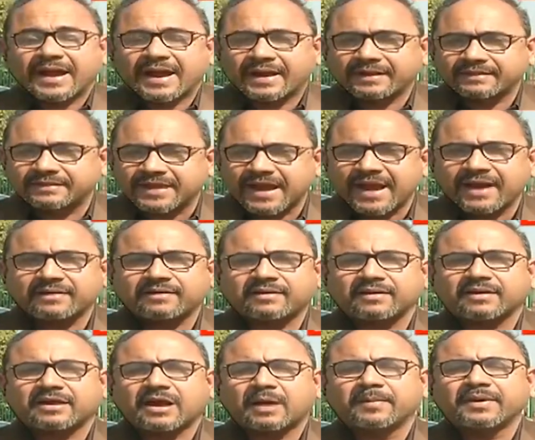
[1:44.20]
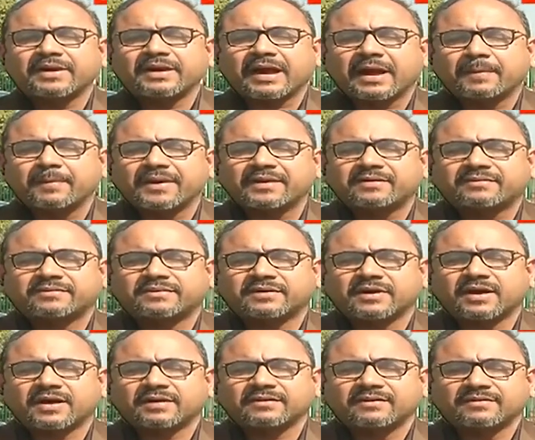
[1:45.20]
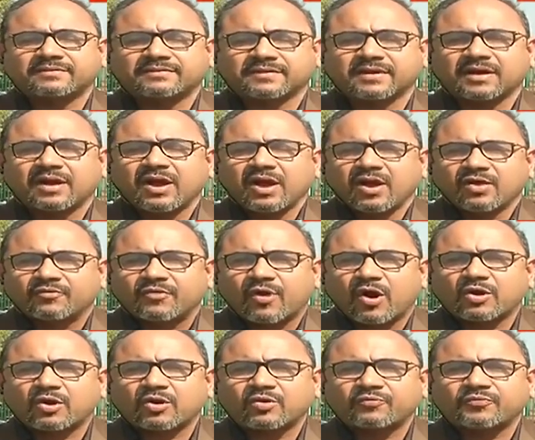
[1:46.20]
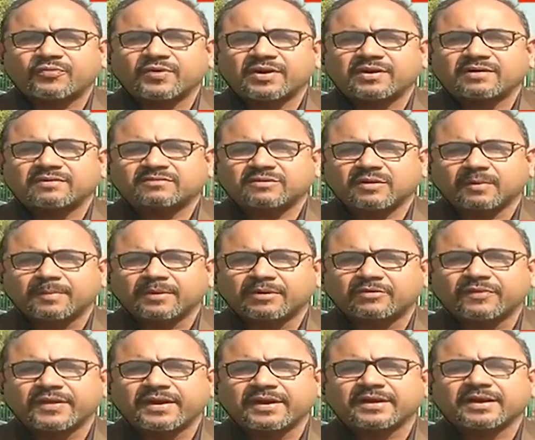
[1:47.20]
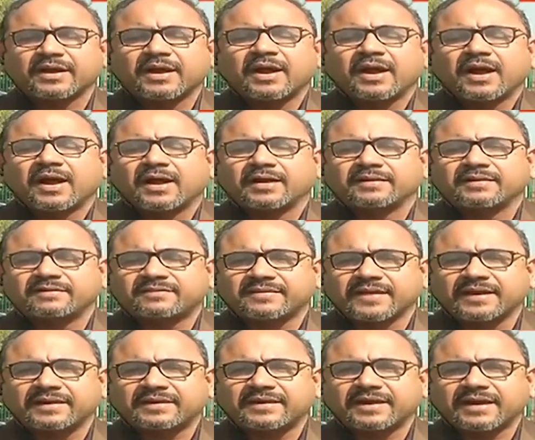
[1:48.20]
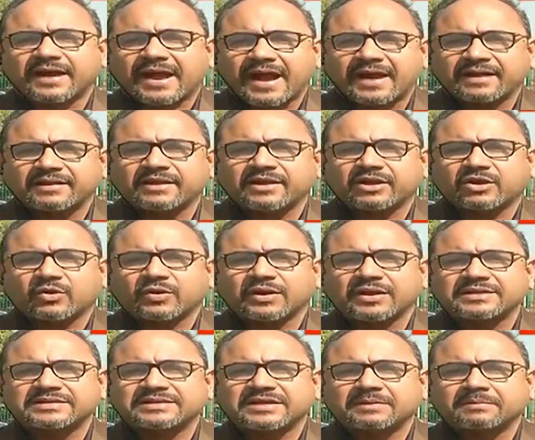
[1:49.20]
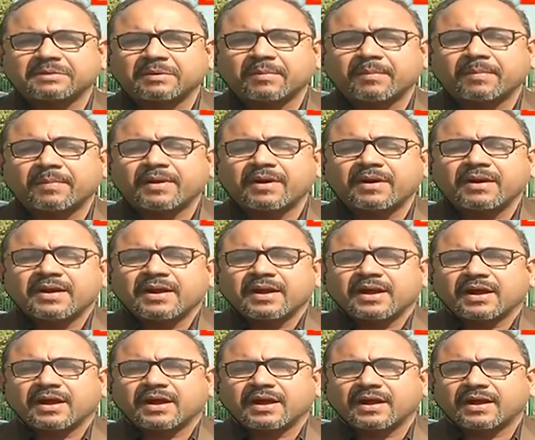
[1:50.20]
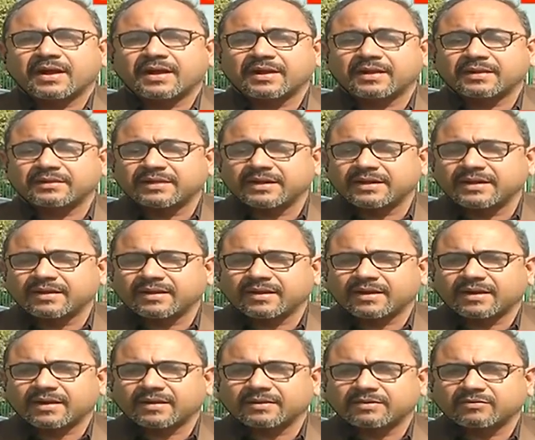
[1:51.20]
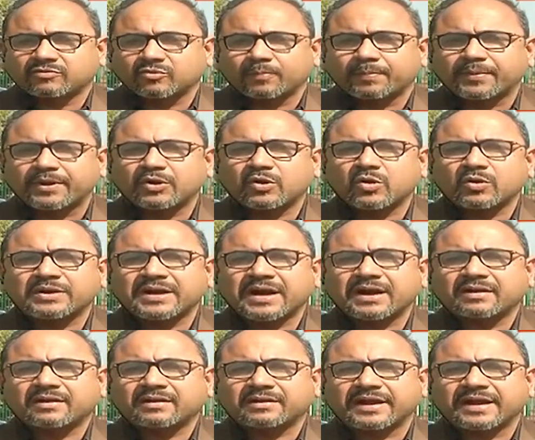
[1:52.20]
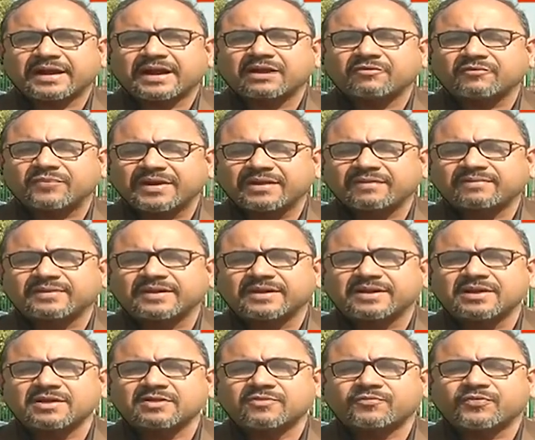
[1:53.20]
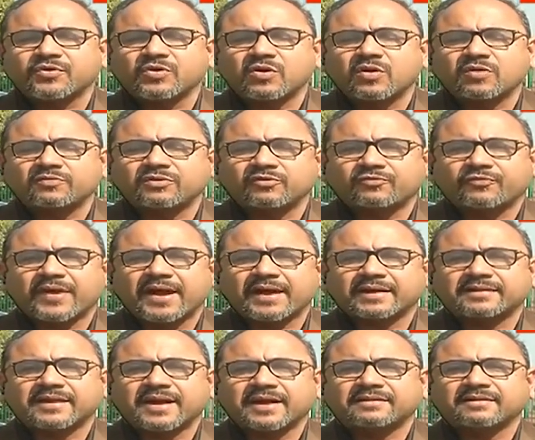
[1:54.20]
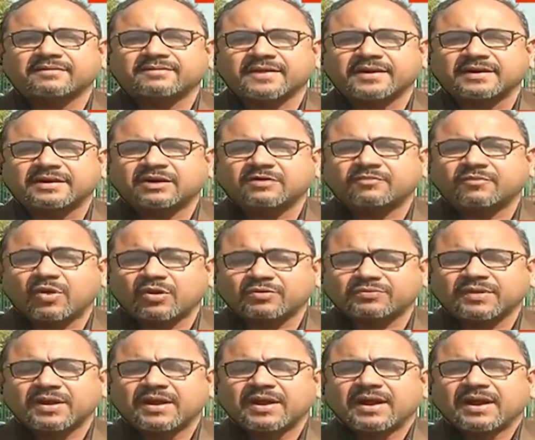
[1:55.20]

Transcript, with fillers: and that coming amidst this war of words between the centre and the collegium. Remember, the Supreme Court had taken very serious view of the fact that the centre was